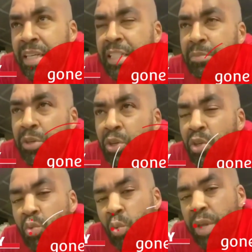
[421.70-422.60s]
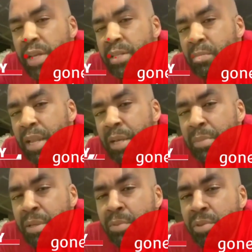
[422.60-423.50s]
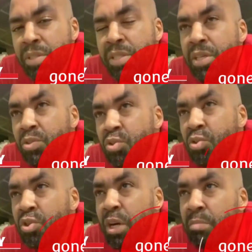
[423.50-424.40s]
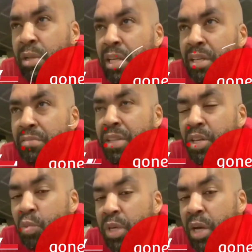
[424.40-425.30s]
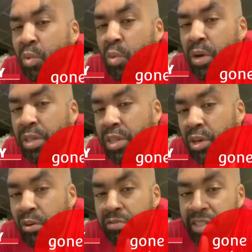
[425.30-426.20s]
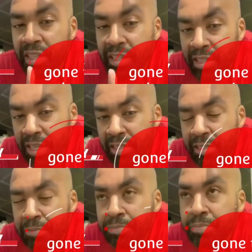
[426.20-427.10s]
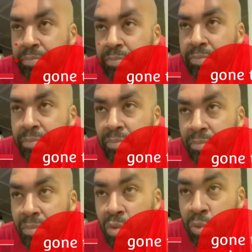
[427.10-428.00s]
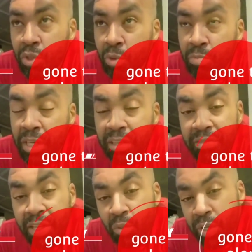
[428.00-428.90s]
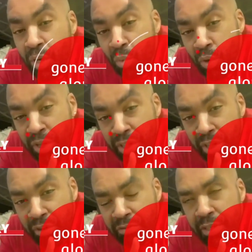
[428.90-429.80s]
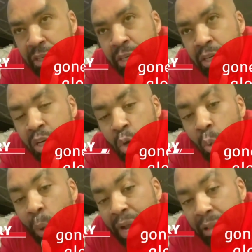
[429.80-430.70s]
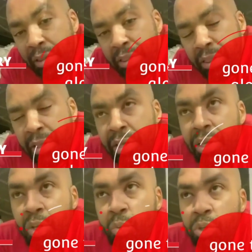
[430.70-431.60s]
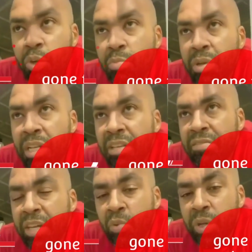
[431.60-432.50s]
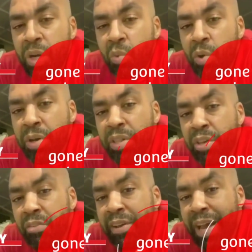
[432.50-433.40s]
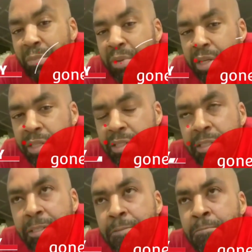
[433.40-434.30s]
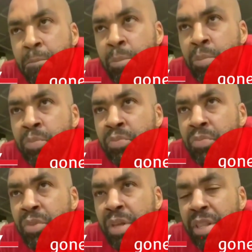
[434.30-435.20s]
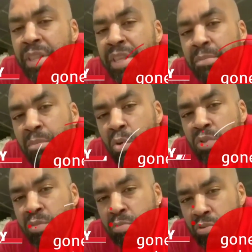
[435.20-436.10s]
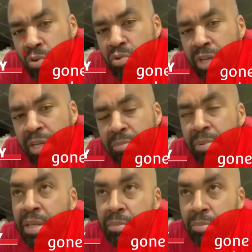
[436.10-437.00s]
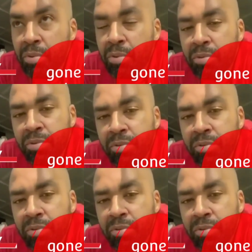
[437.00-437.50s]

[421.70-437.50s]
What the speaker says: It's because we as black people still do not believe that we are worthy of success. We don't believe that we are worthy of wealth. We don't believe that we are worthy of happiness. The most broken people